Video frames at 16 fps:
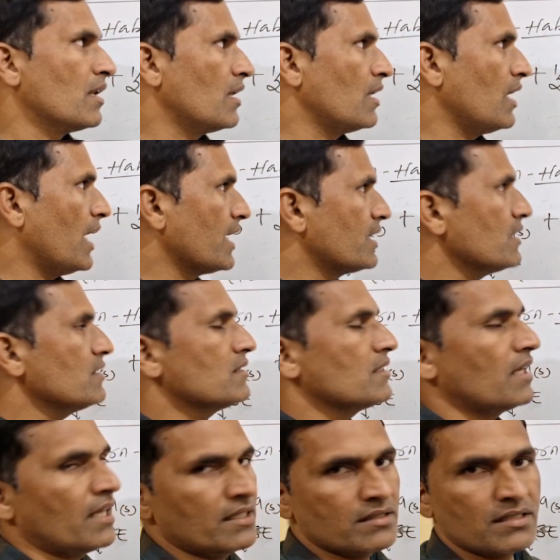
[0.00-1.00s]
lattice
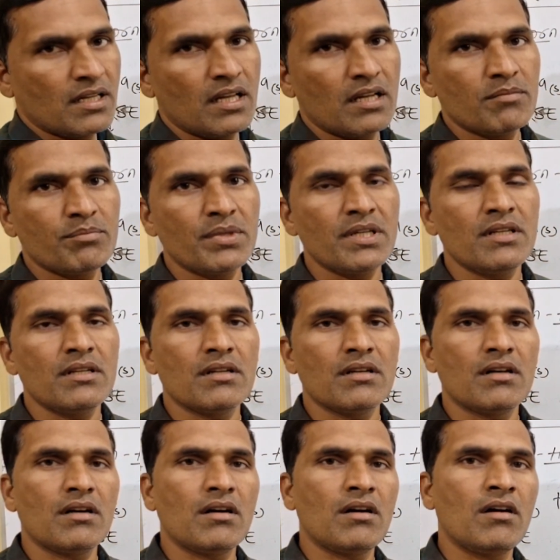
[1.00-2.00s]
enthalpy
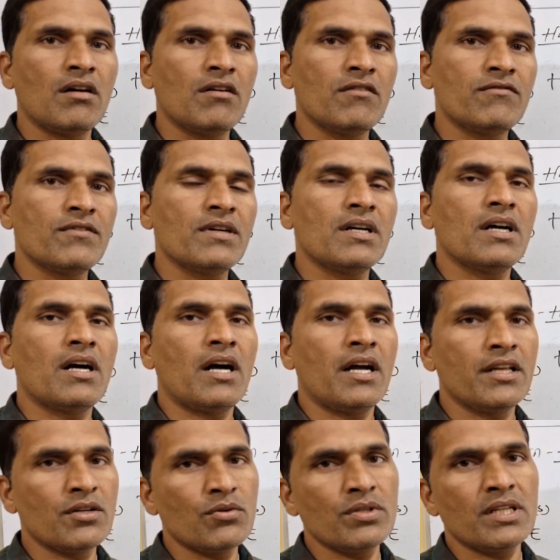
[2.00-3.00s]
of a
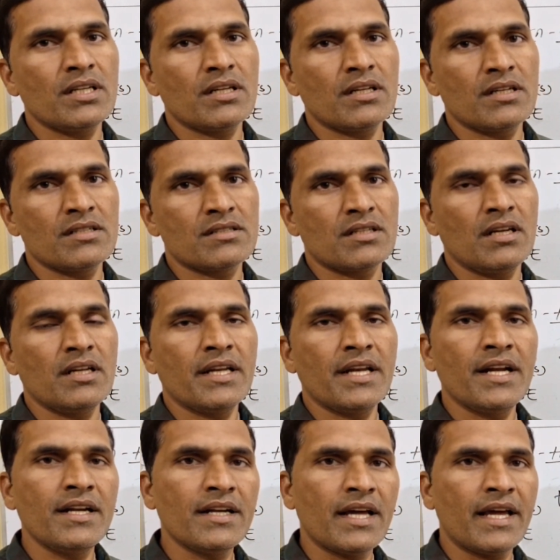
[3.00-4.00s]
ionic crystal
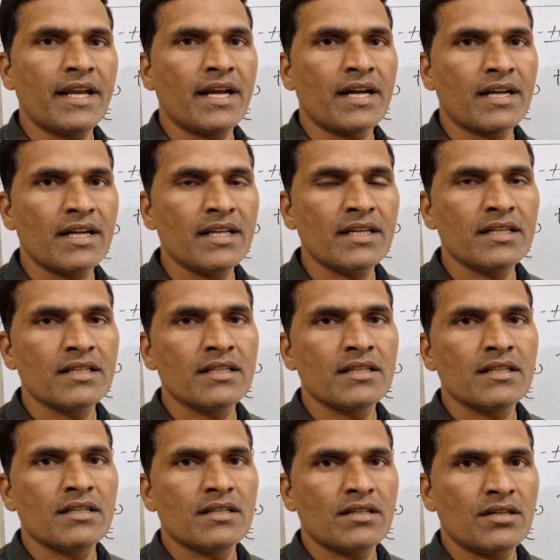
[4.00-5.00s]
indirectly,
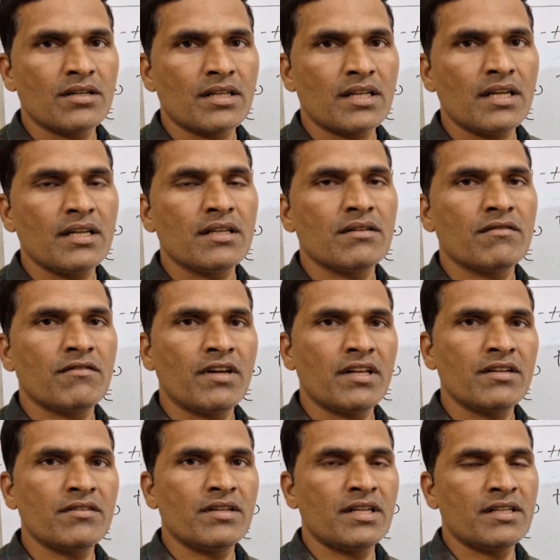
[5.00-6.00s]
okay,
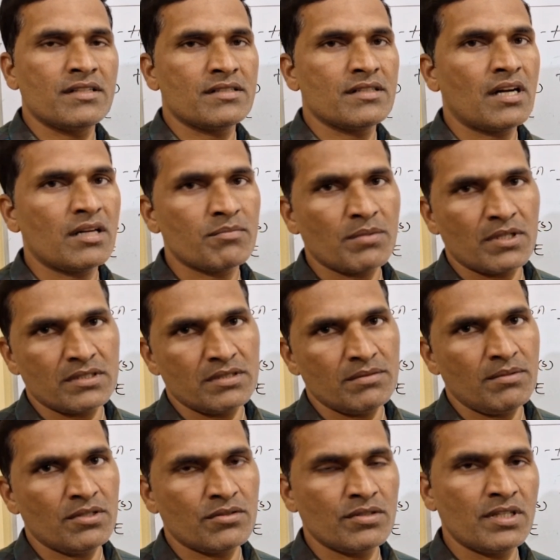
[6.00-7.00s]
when it is not
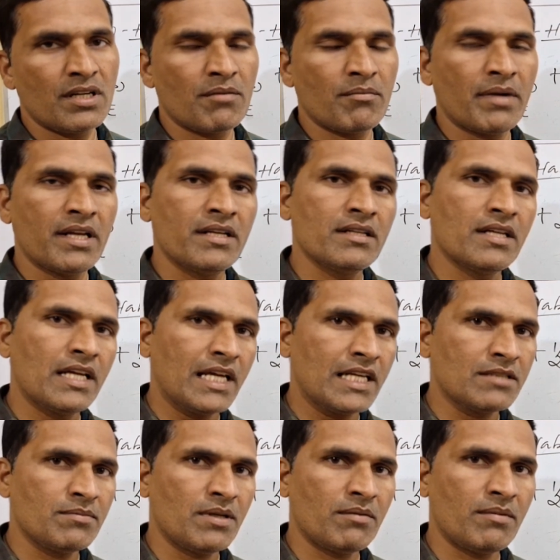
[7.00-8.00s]
possible to determine
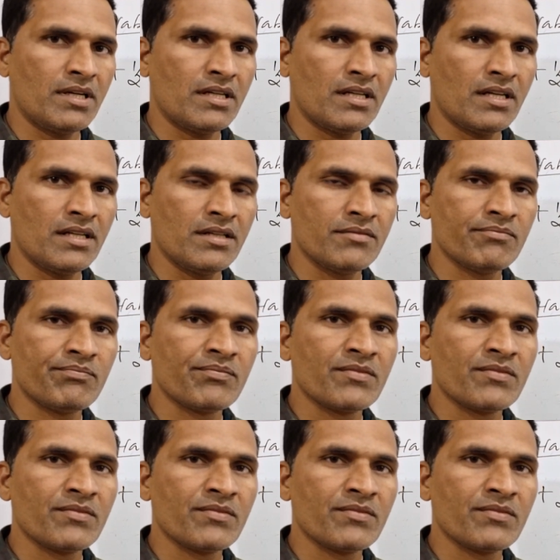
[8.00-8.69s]
experimentally.